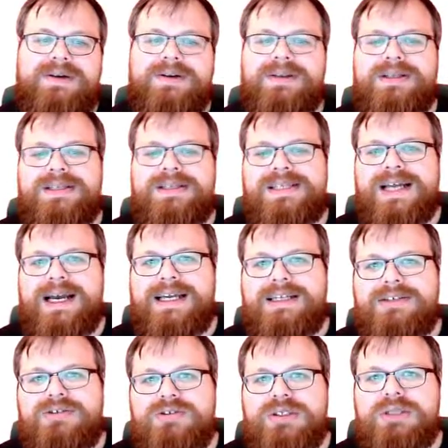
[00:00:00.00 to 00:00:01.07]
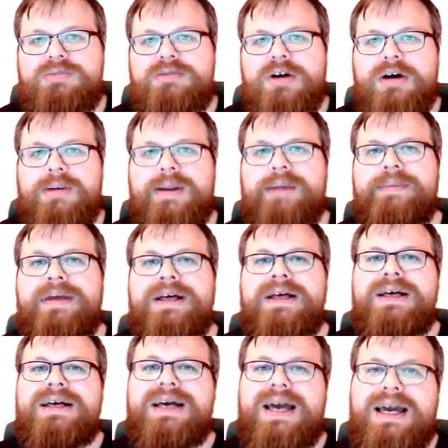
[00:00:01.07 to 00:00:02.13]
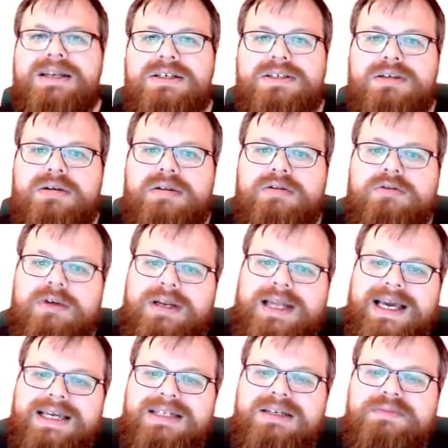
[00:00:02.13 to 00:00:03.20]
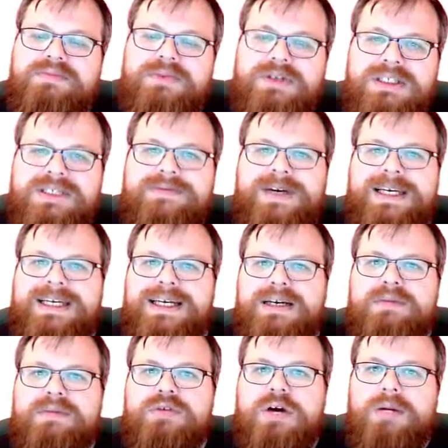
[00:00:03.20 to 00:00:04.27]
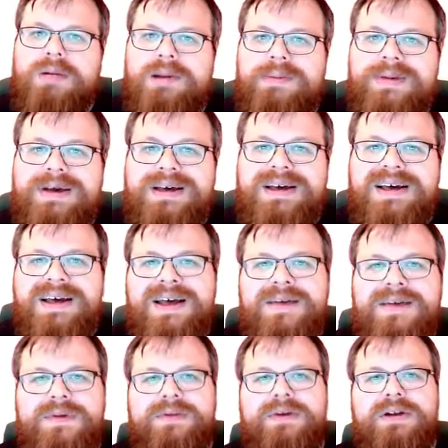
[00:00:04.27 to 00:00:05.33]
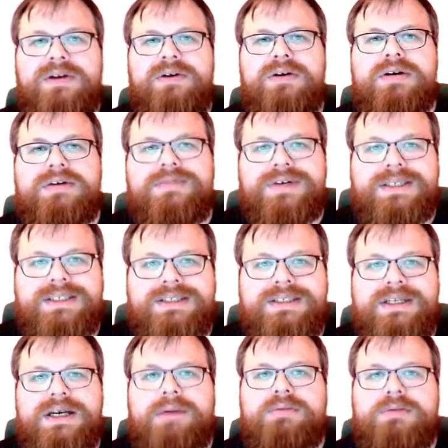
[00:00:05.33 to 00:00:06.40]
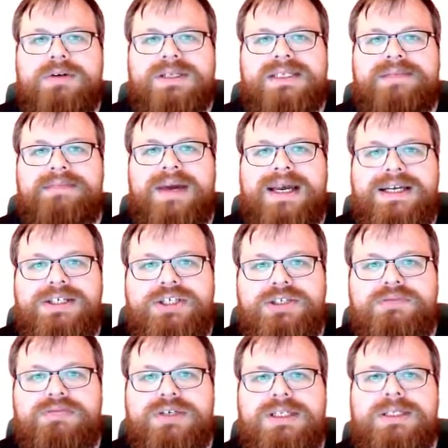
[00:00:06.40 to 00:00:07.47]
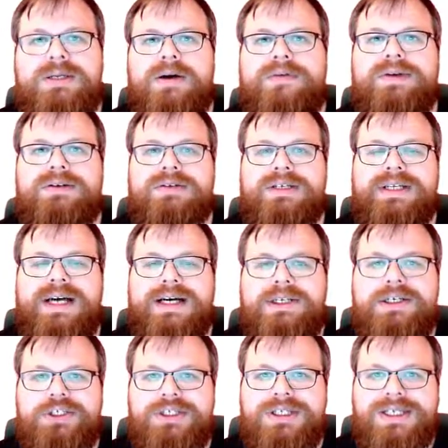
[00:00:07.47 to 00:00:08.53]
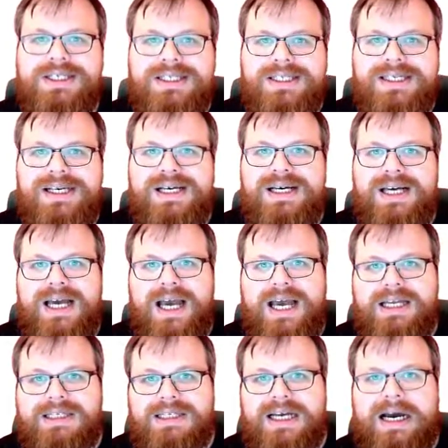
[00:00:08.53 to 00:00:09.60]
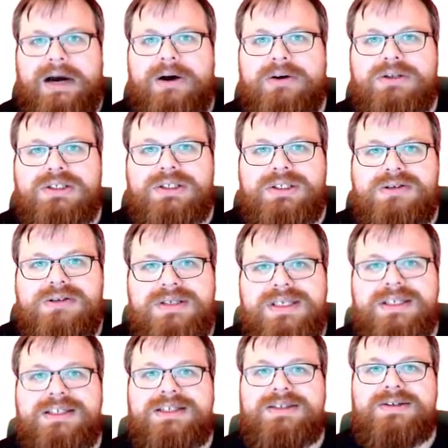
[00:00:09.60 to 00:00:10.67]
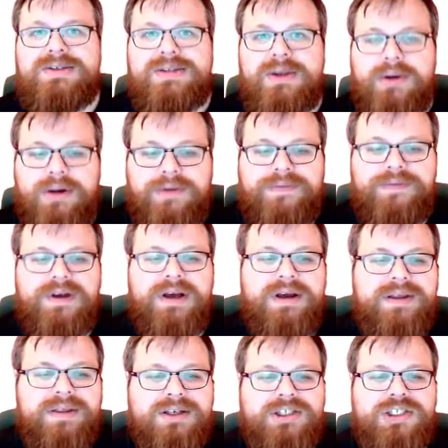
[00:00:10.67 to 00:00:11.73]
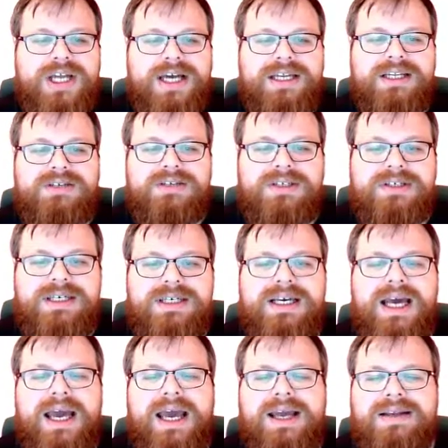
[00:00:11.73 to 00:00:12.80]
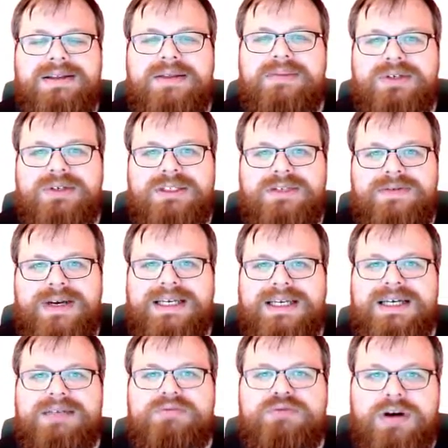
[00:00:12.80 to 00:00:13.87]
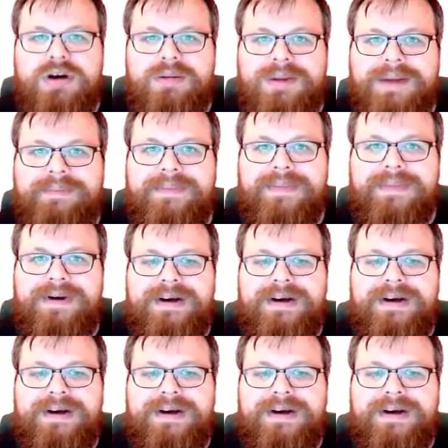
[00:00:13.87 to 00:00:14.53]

about the Steiner tree problem and to the related multiway cut problem. We will learn what an approximation preserving reduction is and how to use it to solve the Steiner tree and the multiway cut problem.